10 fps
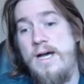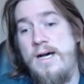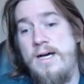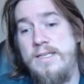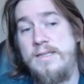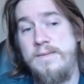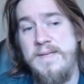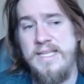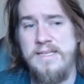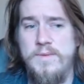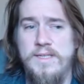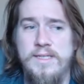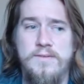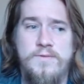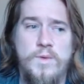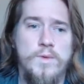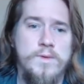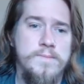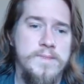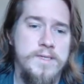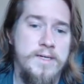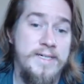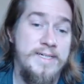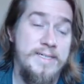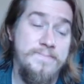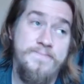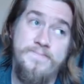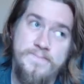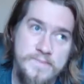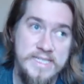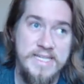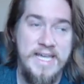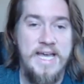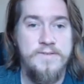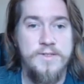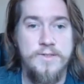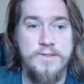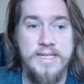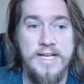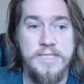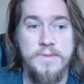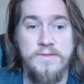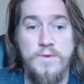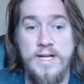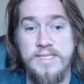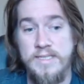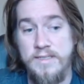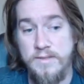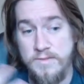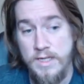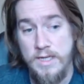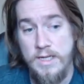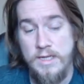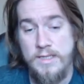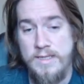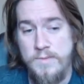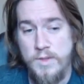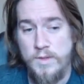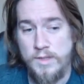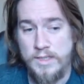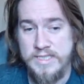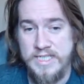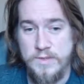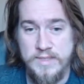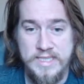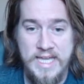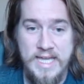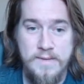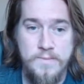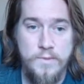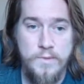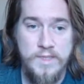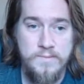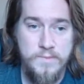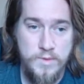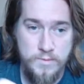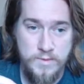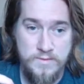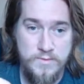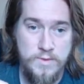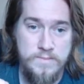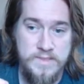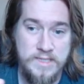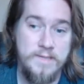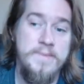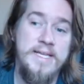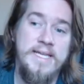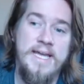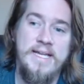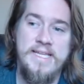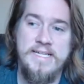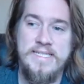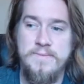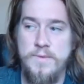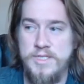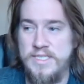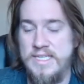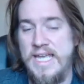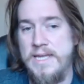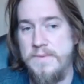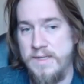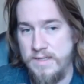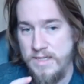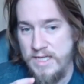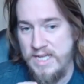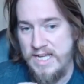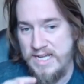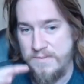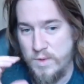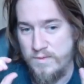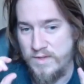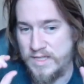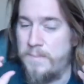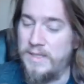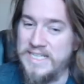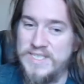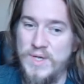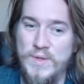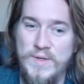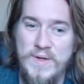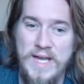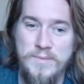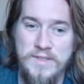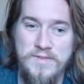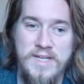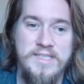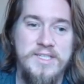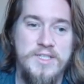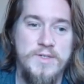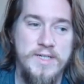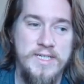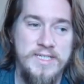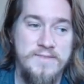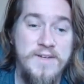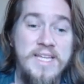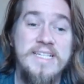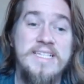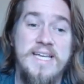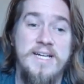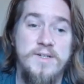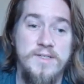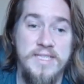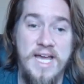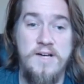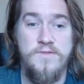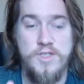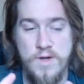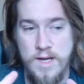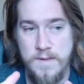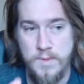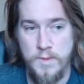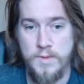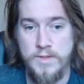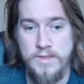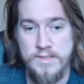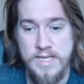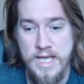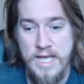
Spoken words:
The committee that we formed the day after the announcement of WotC of them no longer continuing the game, we formed the committee, and at that time it was just the name and more of like a placeholder, and we finally decided on the Alpha Trion Protocols.